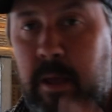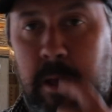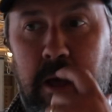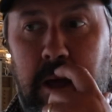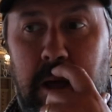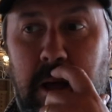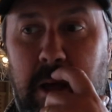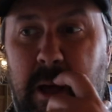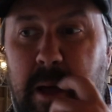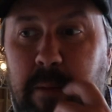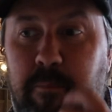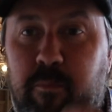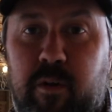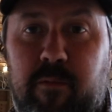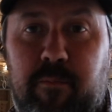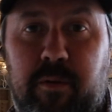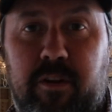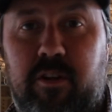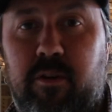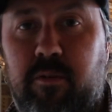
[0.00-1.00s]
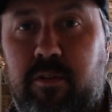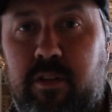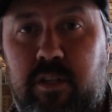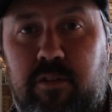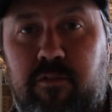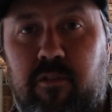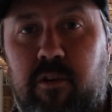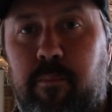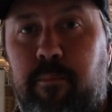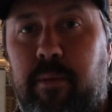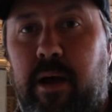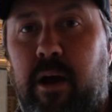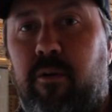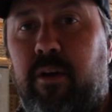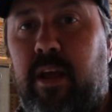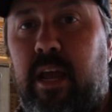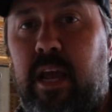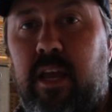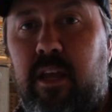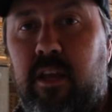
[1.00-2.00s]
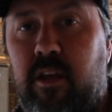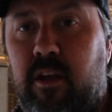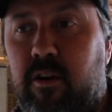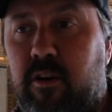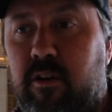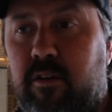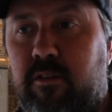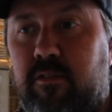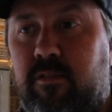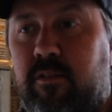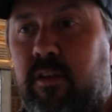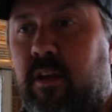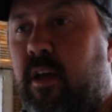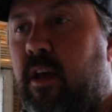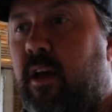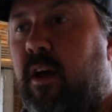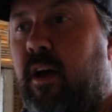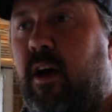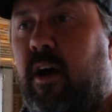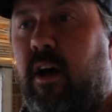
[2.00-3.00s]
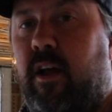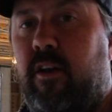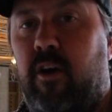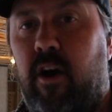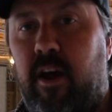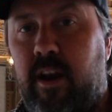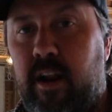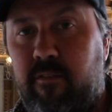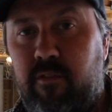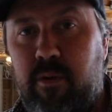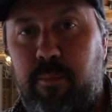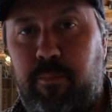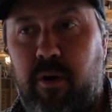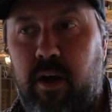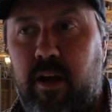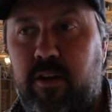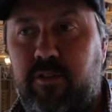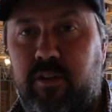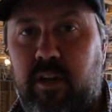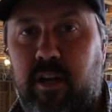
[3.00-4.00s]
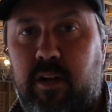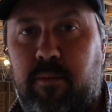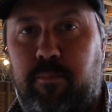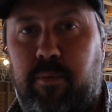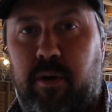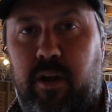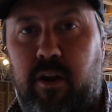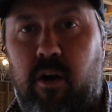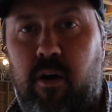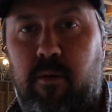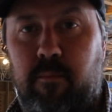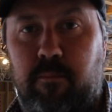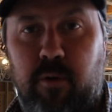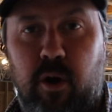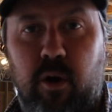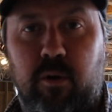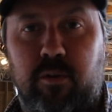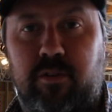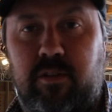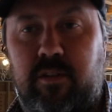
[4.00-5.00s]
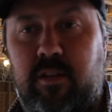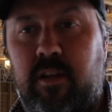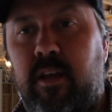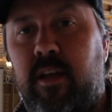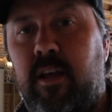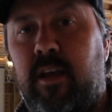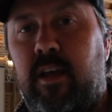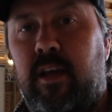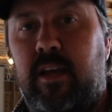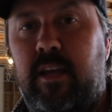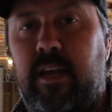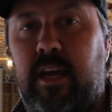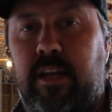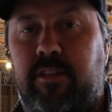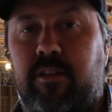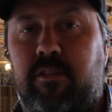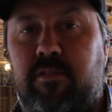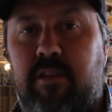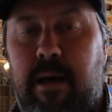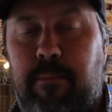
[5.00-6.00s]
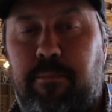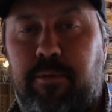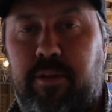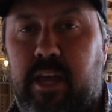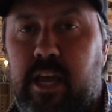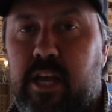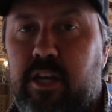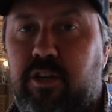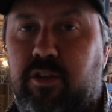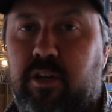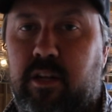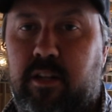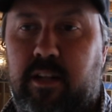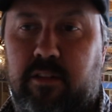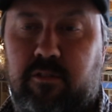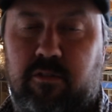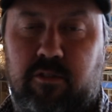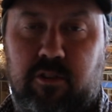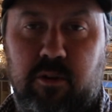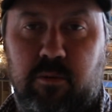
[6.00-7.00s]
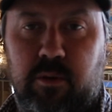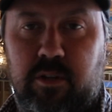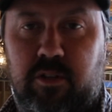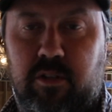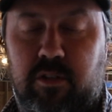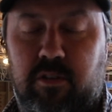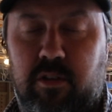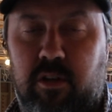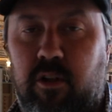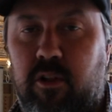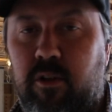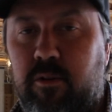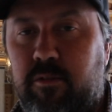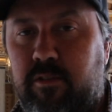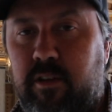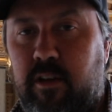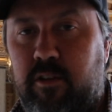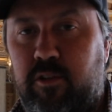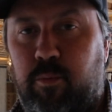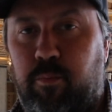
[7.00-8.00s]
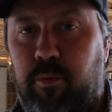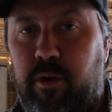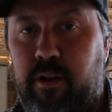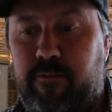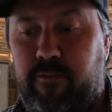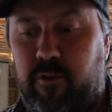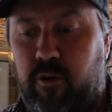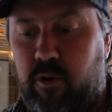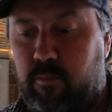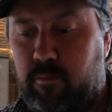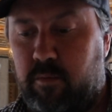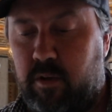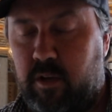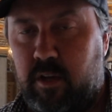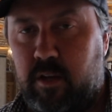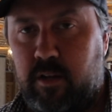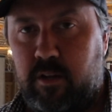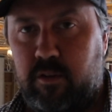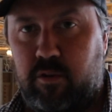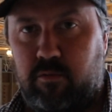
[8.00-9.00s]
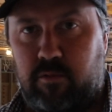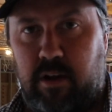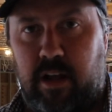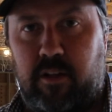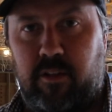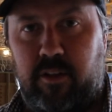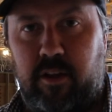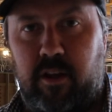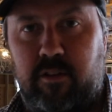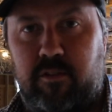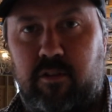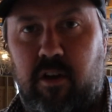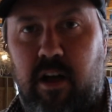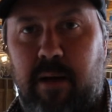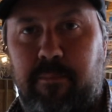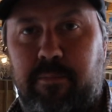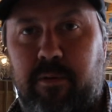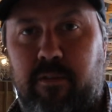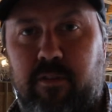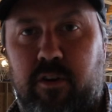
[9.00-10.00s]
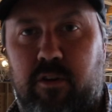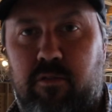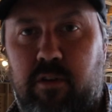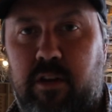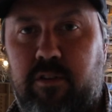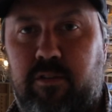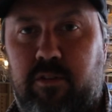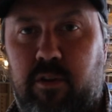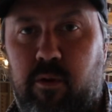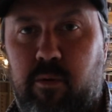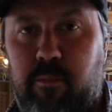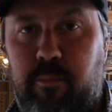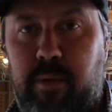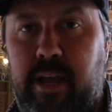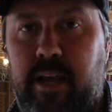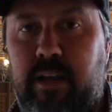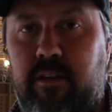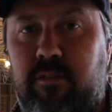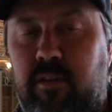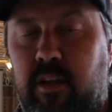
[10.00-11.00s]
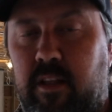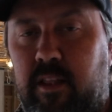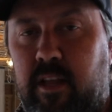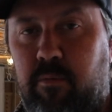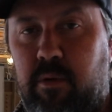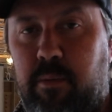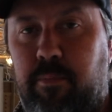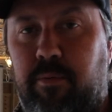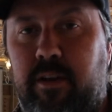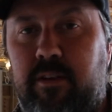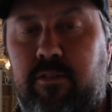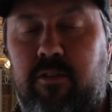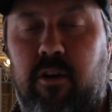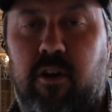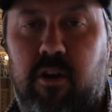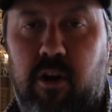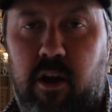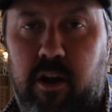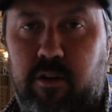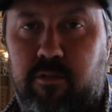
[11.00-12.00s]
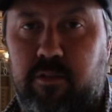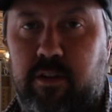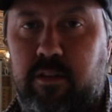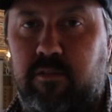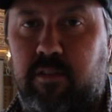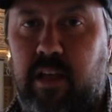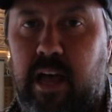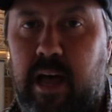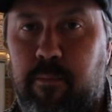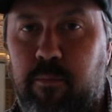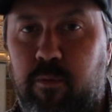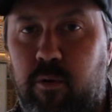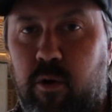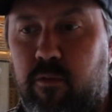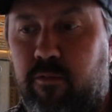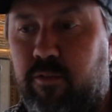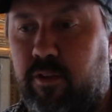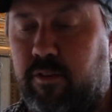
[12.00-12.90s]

Um, we've been doing this for about eight years. Uh, not every project, but most get this application. That's two inches of closed cell spray foam directly on top of a crushed stone base and then we place our concrete slab over